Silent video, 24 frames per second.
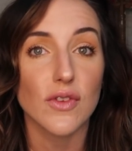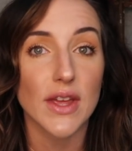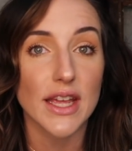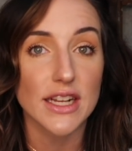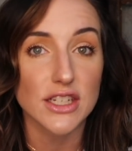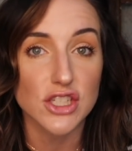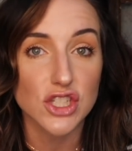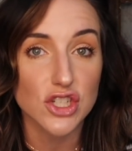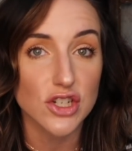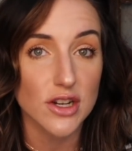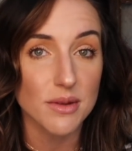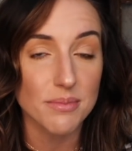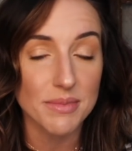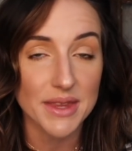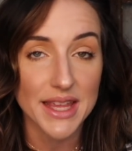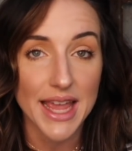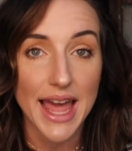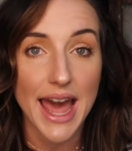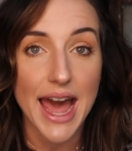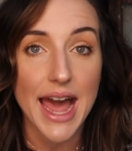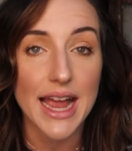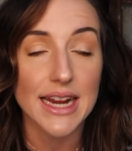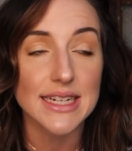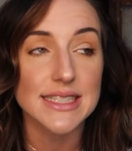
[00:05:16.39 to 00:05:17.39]
extremely
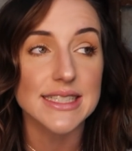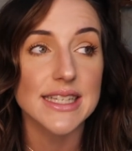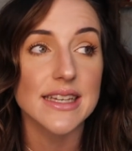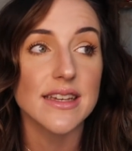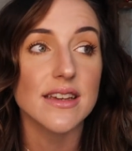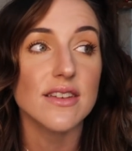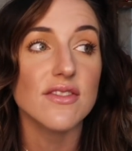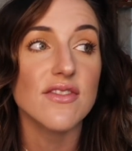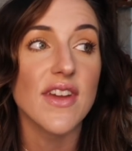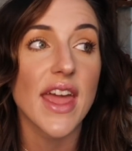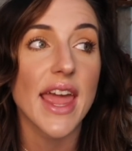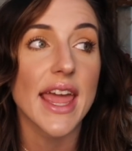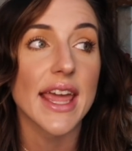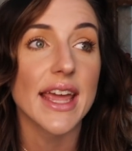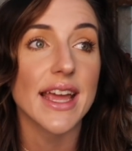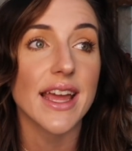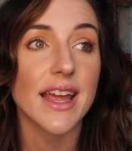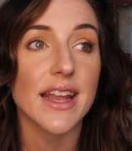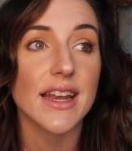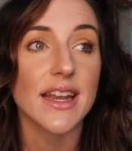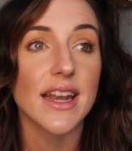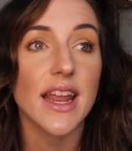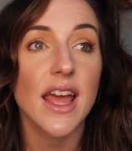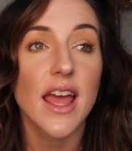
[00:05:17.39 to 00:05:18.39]
active
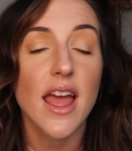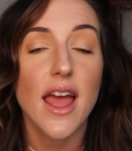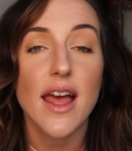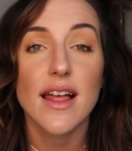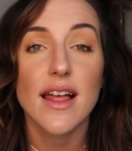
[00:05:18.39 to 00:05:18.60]
and